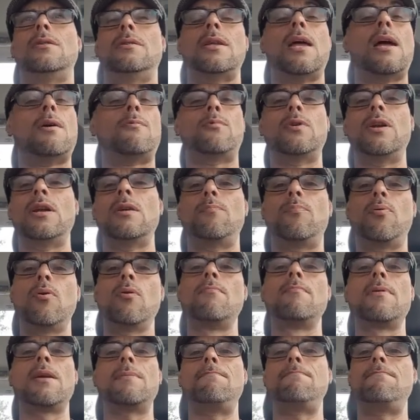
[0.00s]
that really
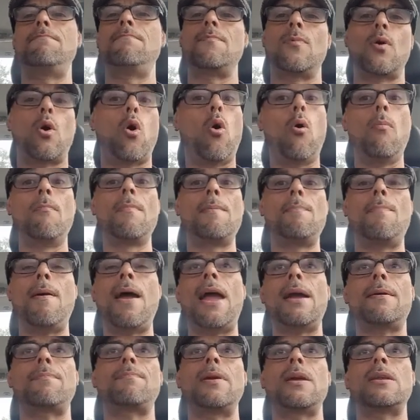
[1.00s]
hold me
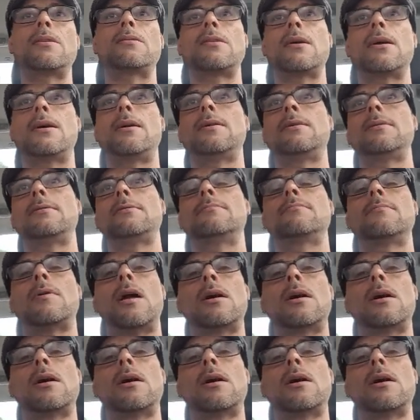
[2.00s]
back big time.